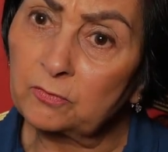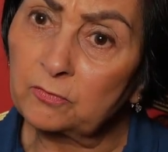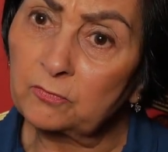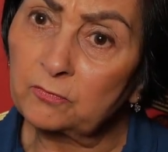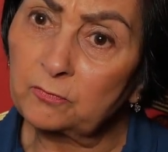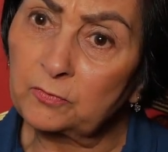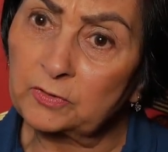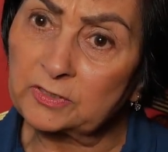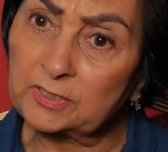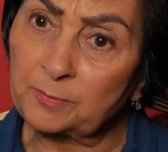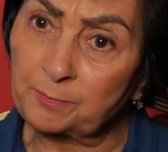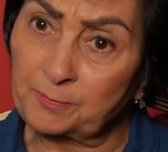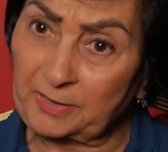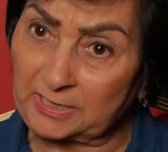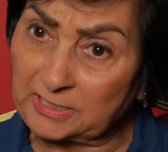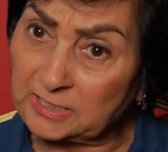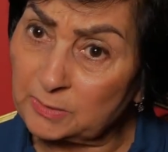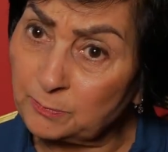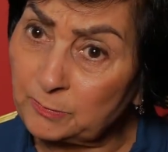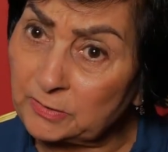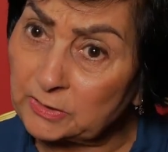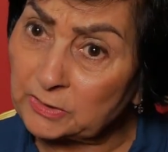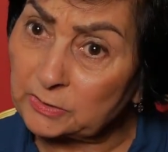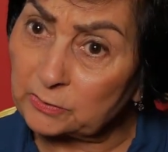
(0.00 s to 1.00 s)
the
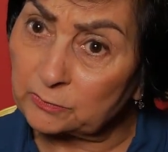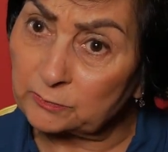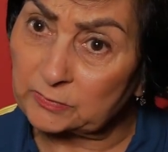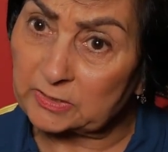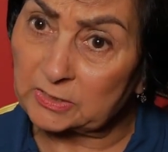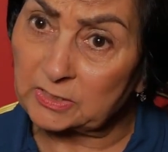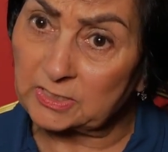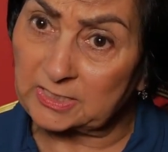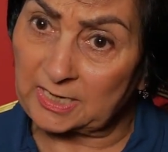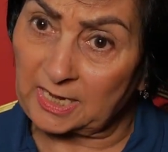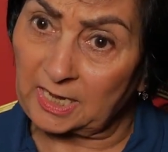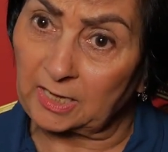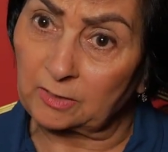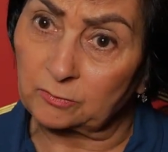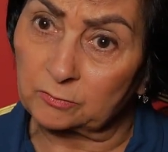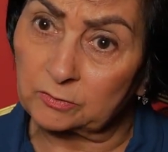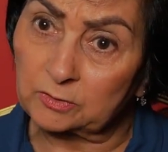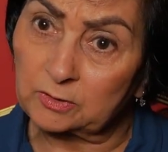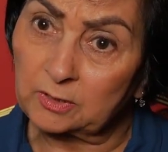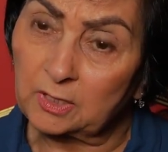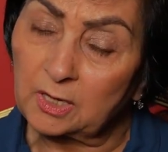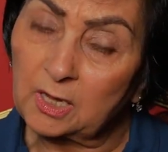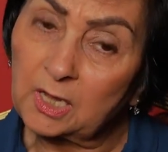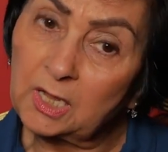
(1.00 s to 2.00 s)
betterment of the town.
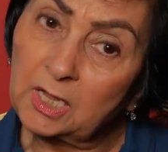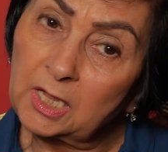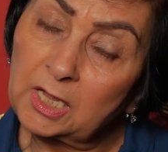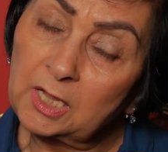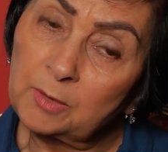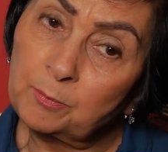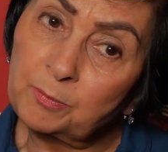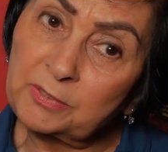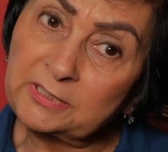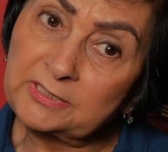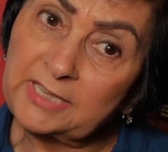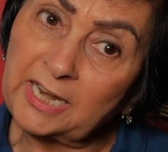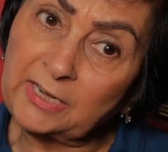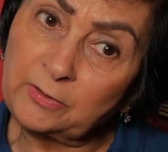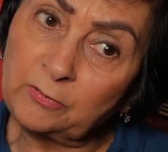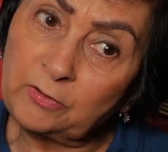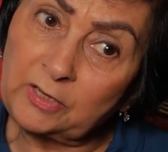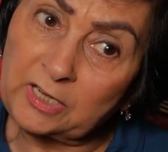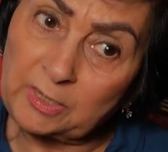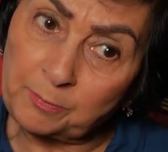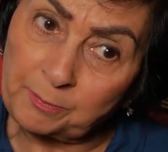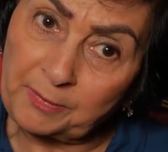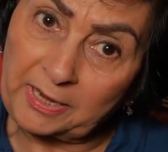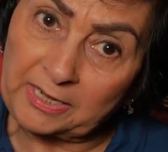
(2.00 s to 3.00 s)
But that
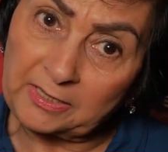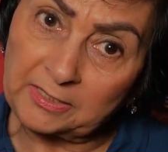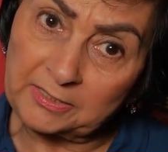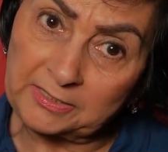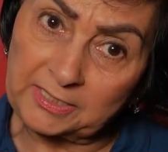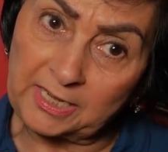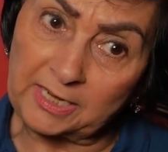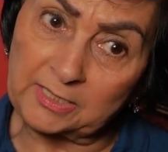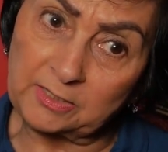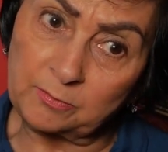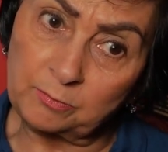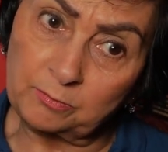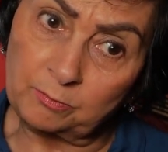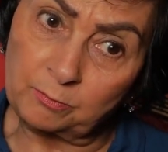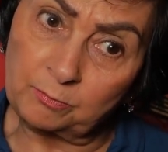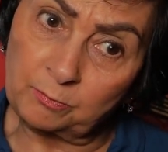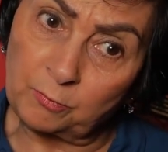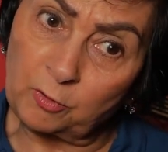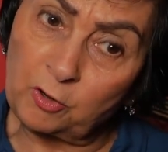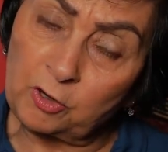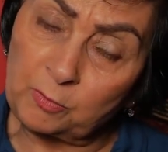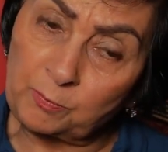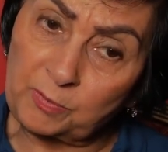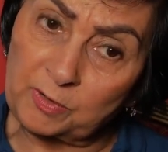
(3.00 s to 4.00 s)
only meant that
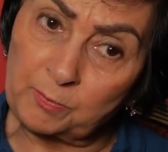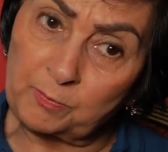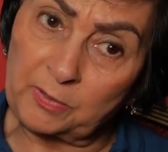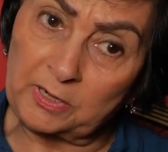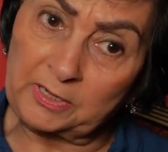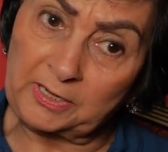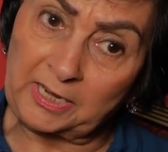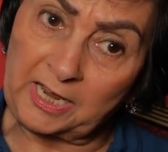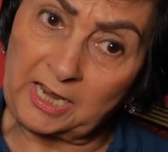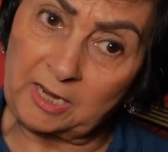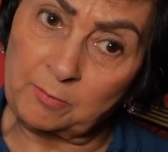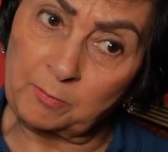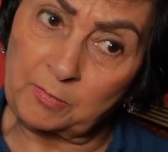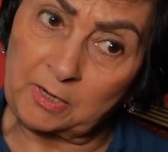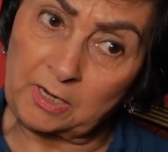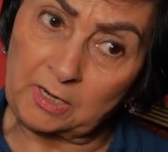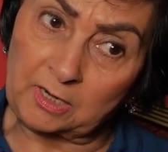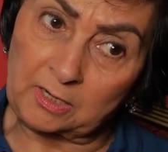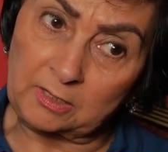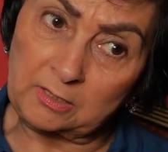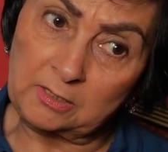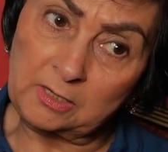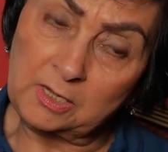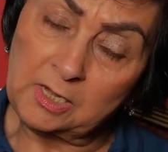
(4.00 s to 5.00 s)
more people came
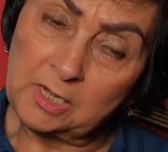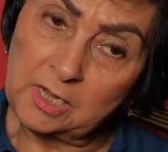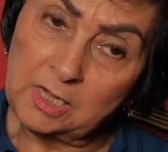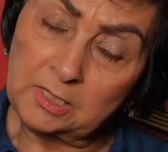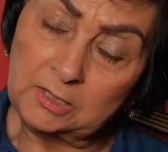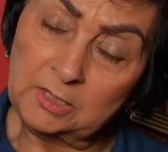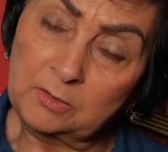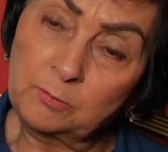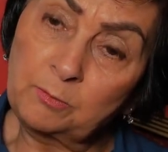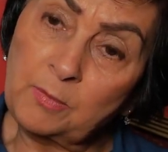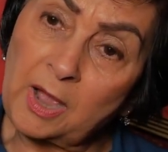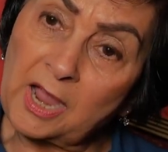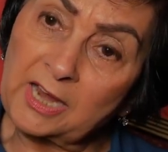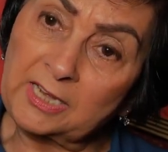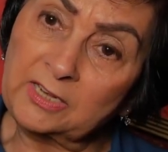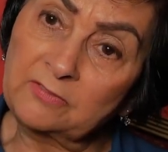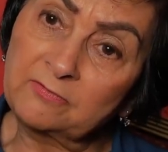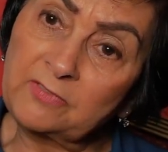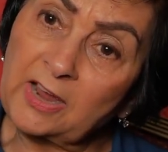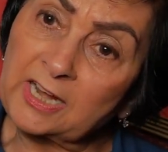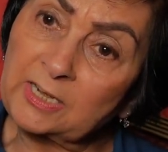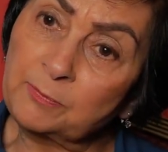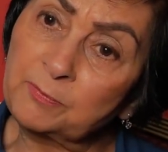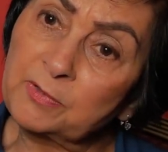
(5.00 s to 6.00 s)
in,
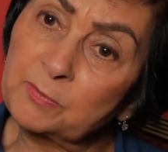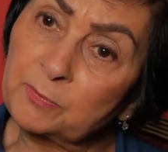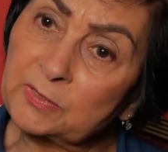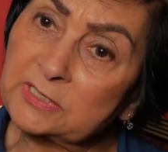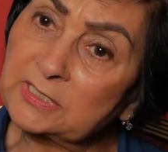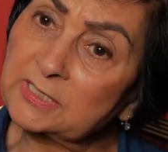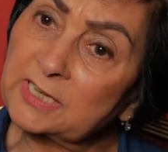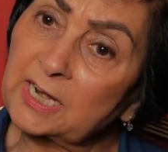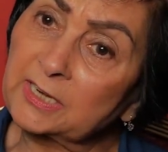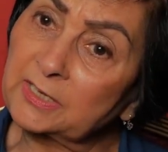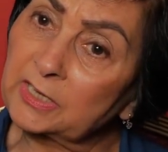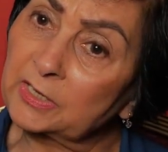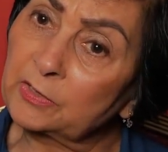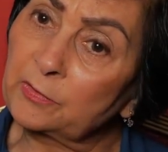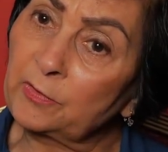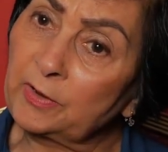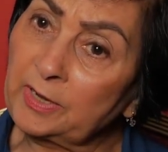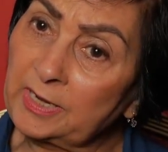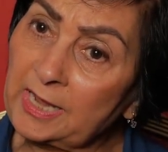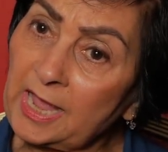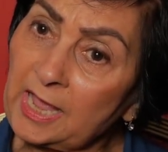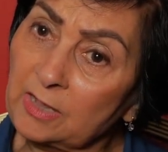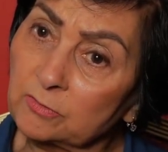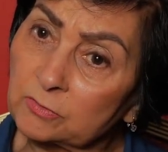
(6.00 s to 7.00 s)
white people started
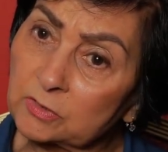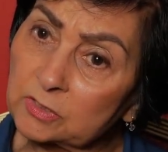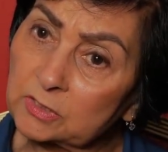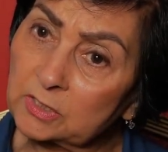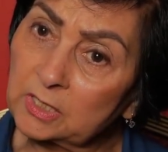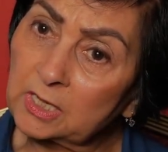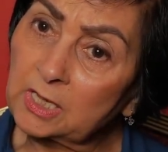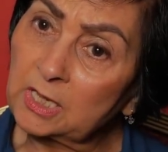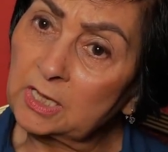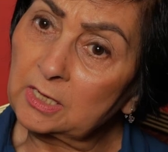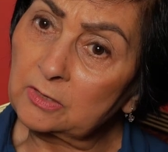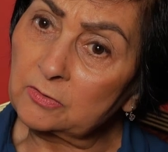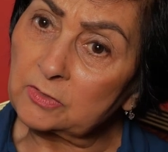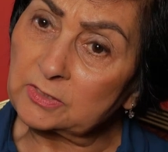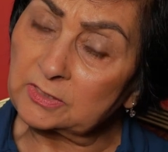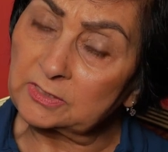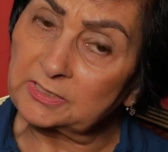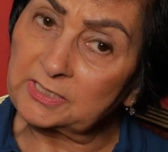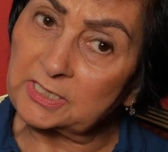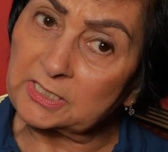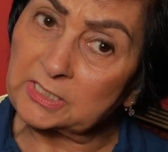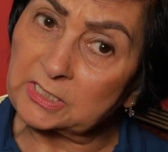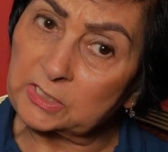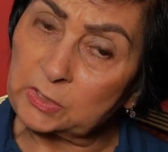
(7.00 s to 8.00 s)
going out, because
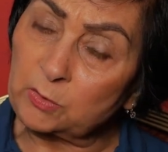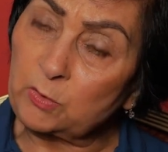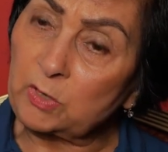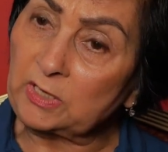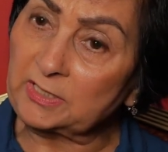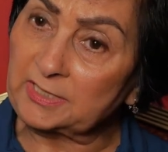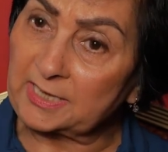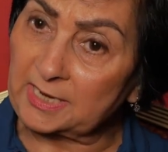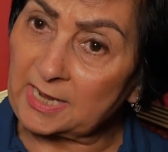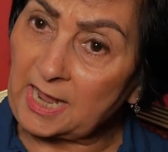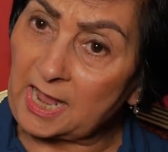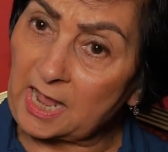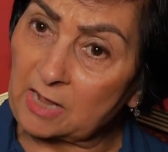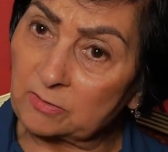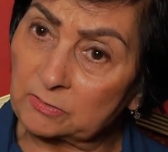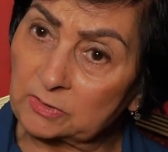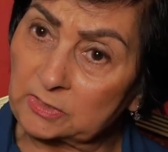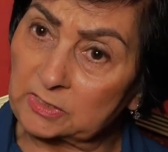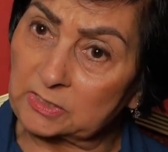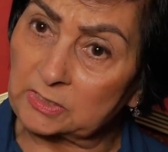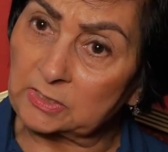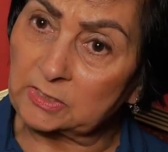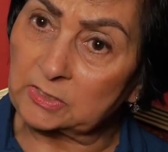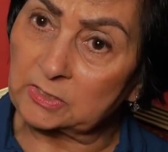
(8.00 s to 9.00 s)
they sold their
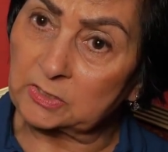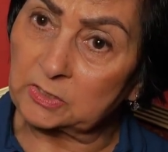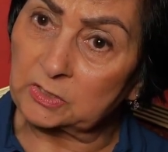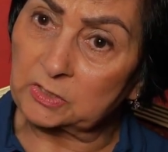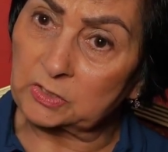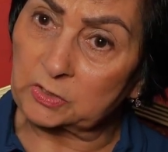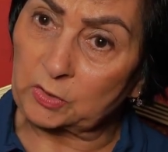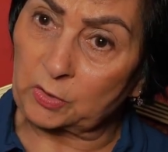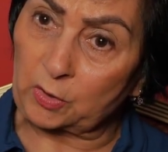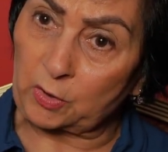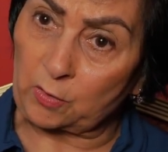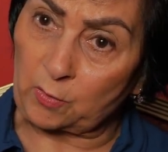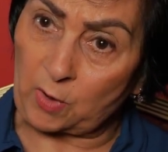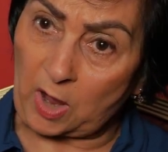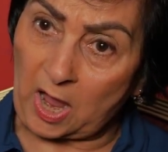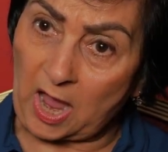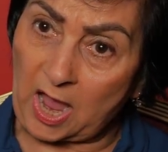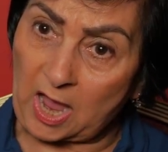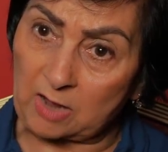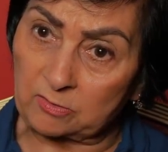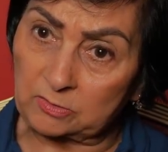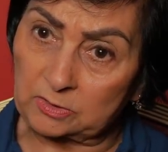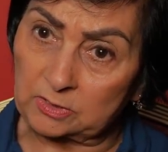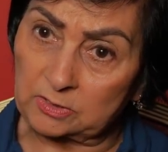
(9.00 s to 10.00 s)
houses to go
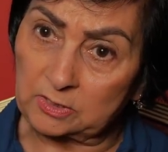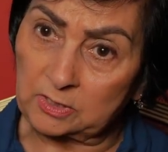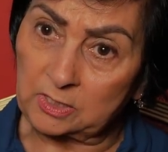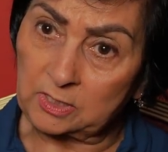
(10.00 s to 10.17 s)
out.